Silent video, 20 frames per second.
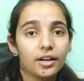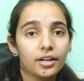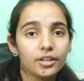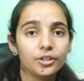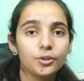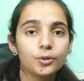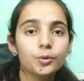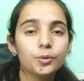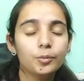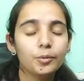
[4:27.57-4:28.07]

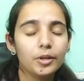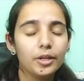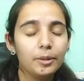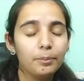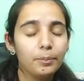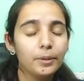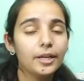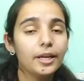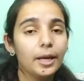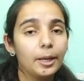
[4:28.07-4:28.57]
you
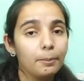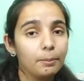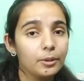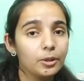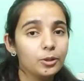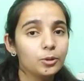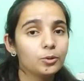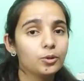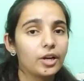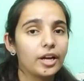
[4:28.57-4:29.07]
will be
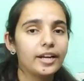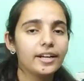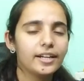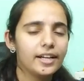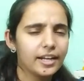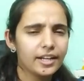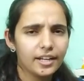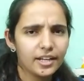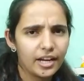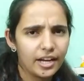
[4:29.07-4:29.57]
able to write
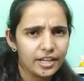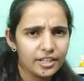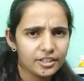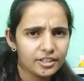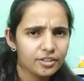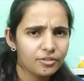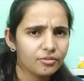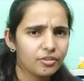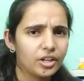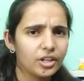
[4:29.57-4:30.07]

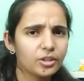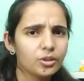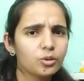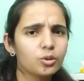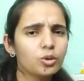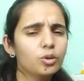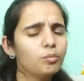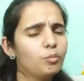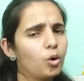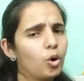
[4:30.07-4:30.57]
either one
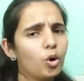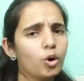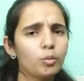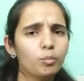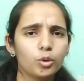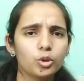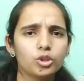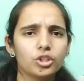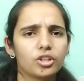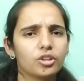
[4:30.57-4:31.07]
group or
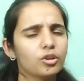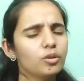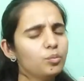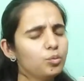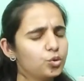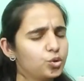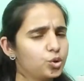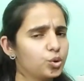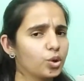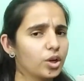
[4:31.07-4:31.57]
both the
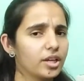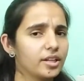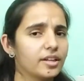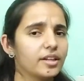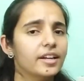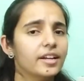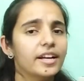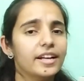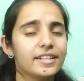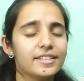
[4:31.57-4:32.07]
groups
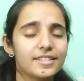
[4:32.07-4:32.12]
together.